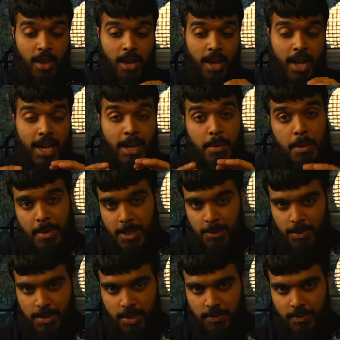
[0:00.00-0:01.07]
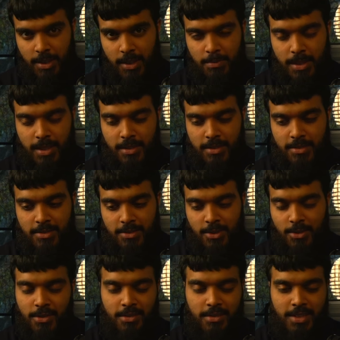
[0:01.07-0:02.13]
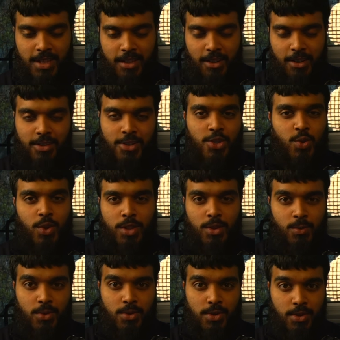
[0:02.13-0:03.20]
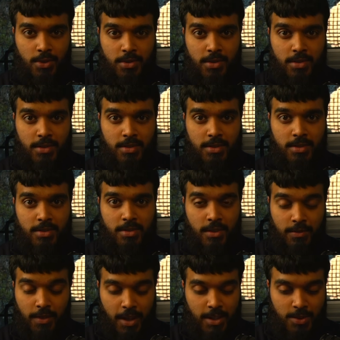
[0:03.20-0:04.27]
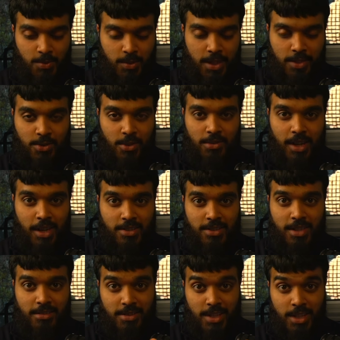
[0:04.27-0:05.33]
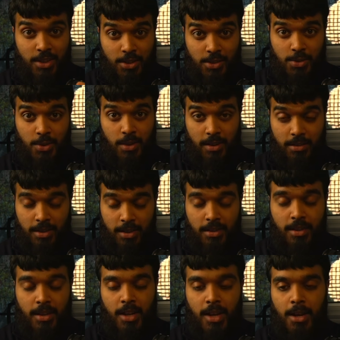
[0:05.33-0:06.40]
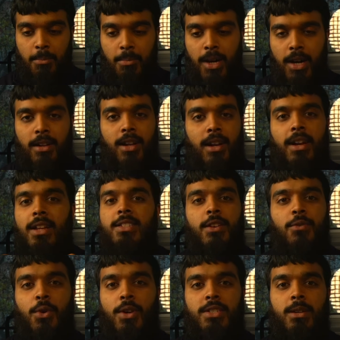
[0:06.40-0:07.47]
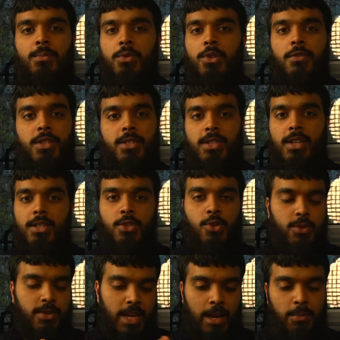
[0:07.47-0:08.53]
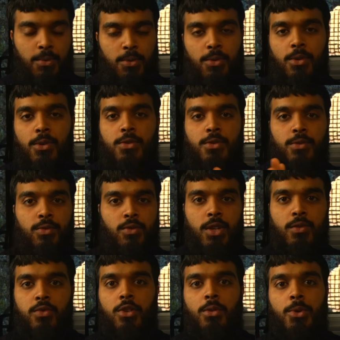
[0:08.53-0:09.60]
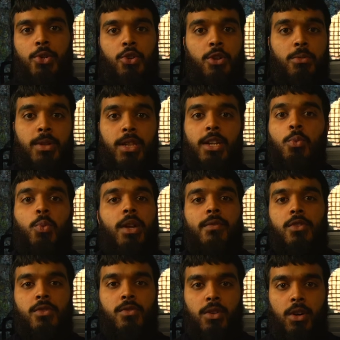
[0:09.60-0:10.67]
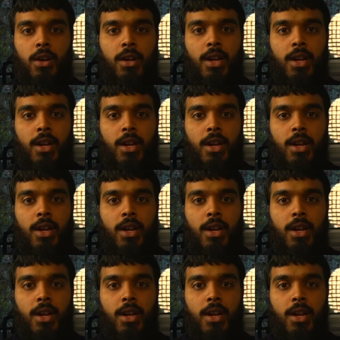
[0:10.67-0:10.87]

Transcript: Let me be specific because, telling you to struggle more is useless advice when I don't actually tell you to do anything. But let's say, for example, you've decided to use Apple Notes or Freeform or Notability, whatever you've got.